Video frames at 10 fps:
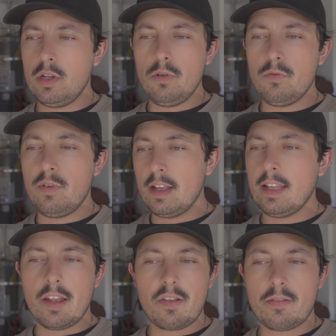you've done
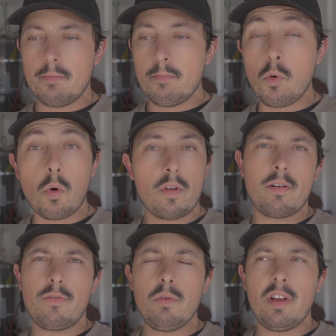this more than
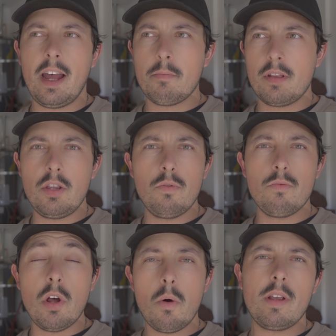a few times and you
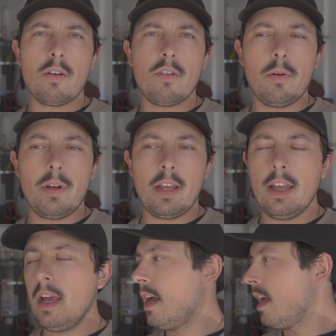know what you're doing,
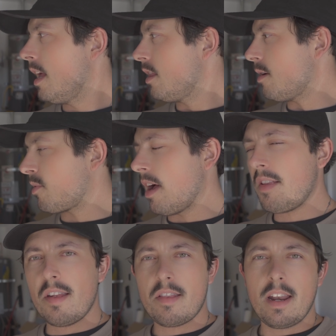the
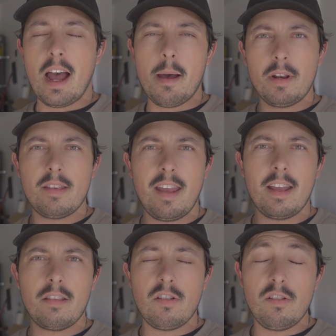process that I'm going to
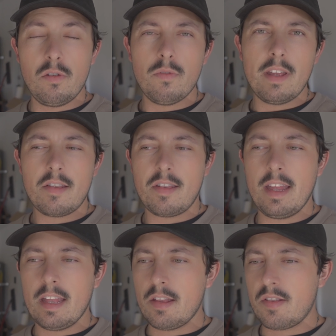take to do this
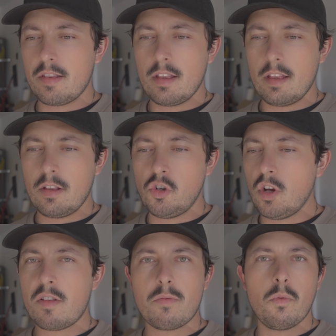is
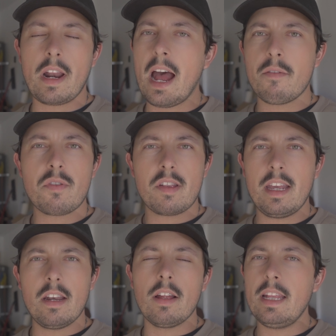just what I've
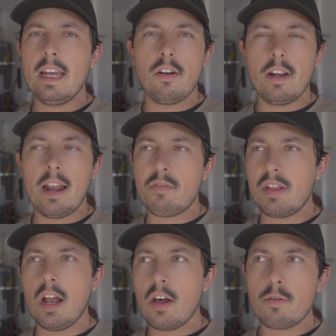seen on the internet. I've
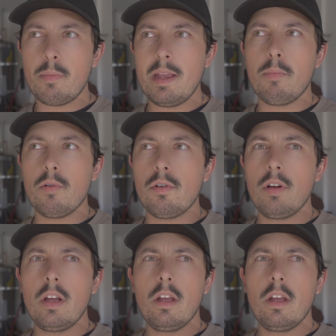seen other people,